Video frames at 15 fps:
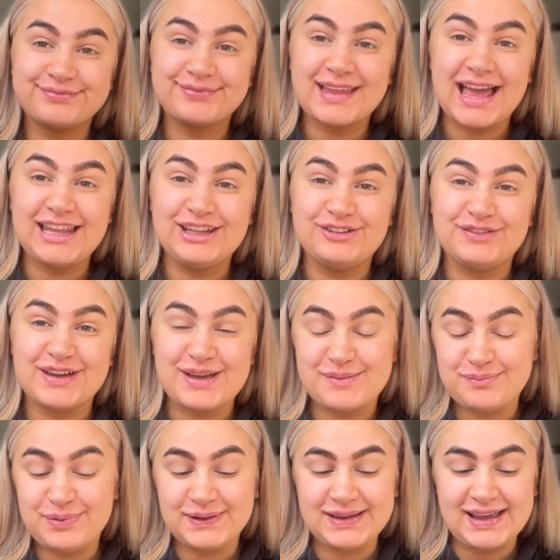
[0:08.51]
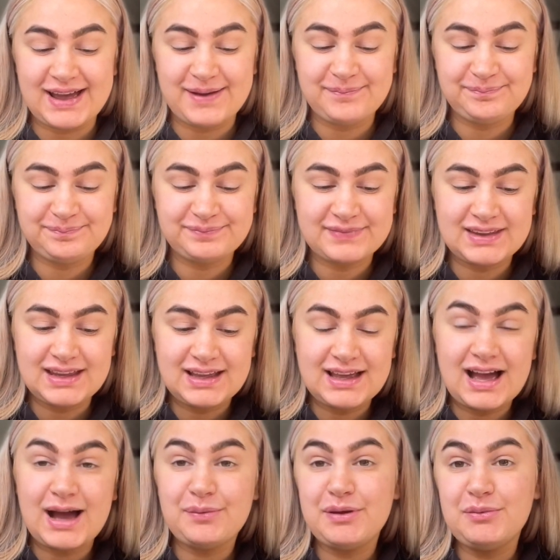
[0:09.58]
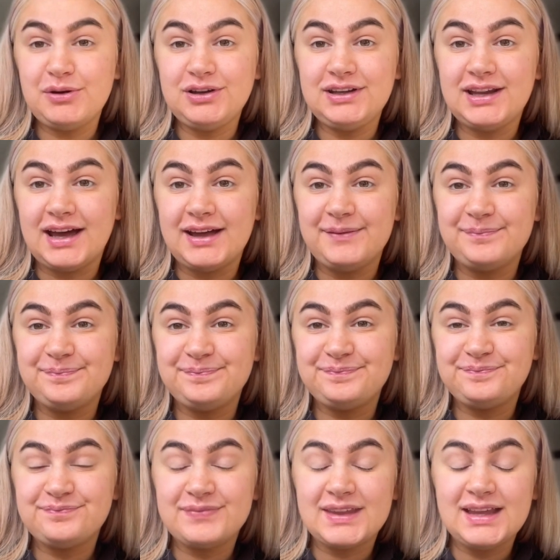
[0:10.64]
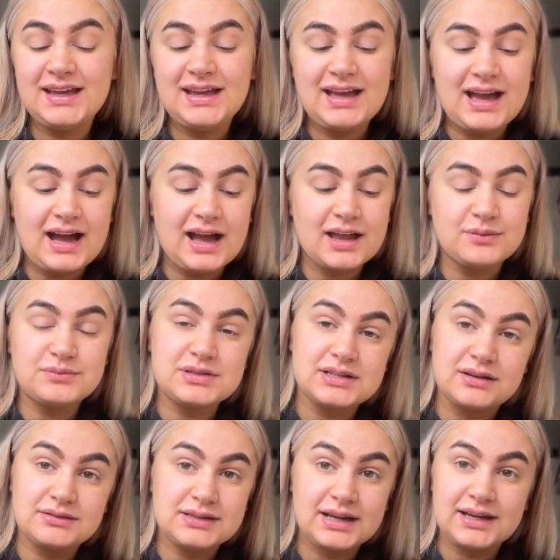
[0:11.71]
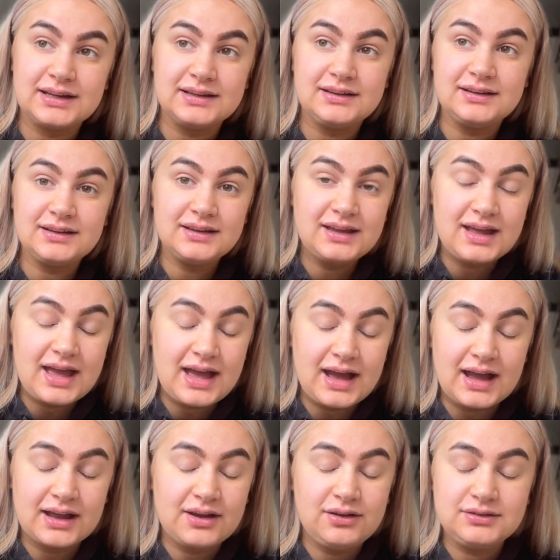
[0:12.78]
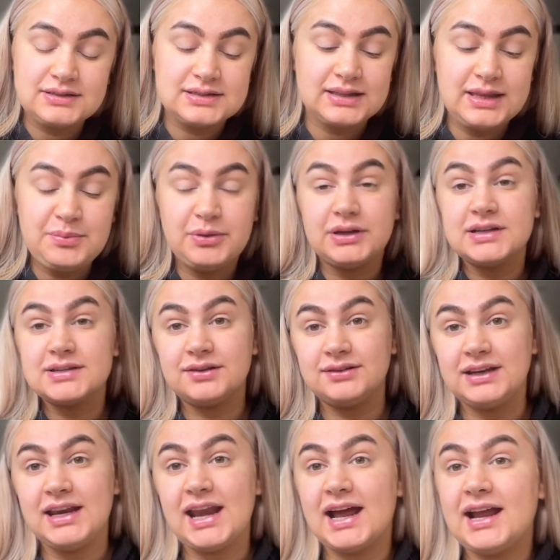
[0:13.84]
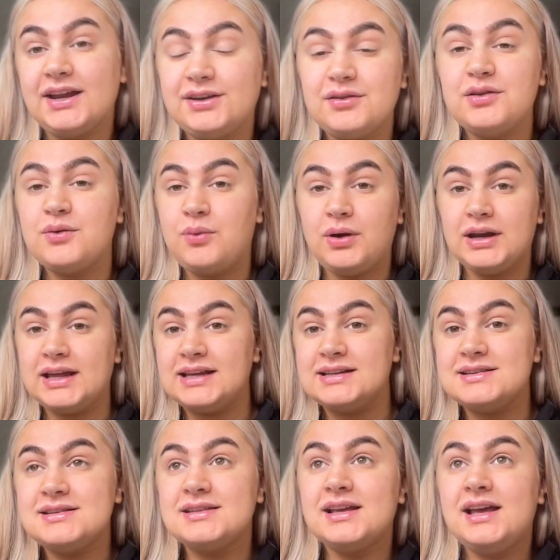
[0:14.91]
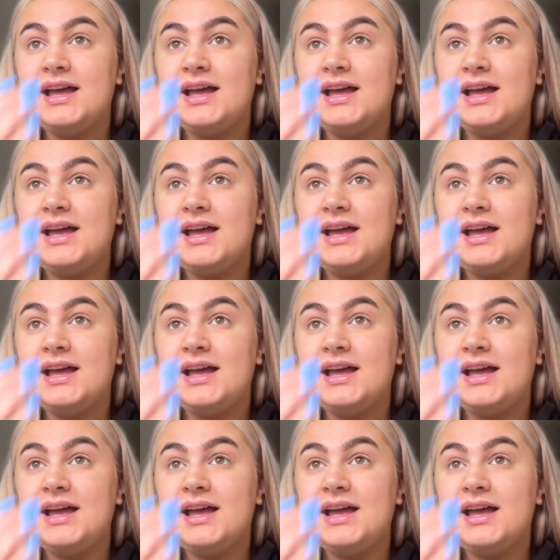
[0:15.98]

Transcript: I love it, but yeah. Happy Monday. I am so tired. I can't sleep on a Sunday night. I don't know what it is.